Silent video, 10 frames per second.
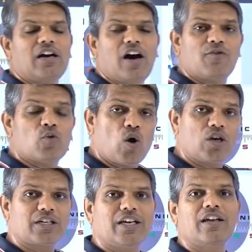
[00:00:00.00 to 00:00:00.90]
of
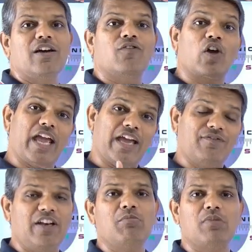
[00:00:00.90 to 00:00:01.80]
water for
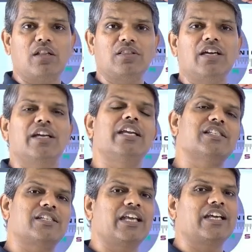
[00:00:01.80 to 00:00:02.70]
every month is
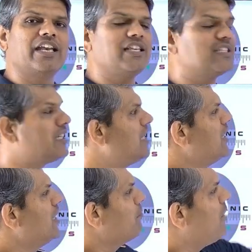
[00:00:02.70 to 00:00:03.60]
decreased
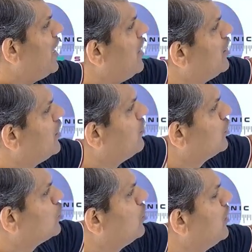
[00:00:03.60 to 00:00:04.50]
by
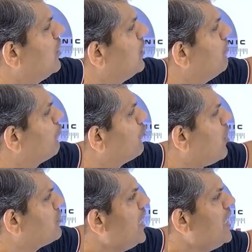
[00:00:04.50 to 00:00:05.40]
from
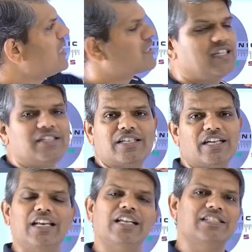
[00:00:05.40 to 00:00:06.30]
the
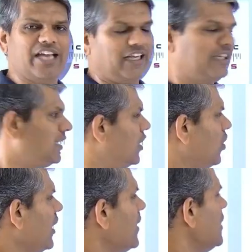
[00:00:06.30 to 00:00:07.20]
cylindrical tank. Okay,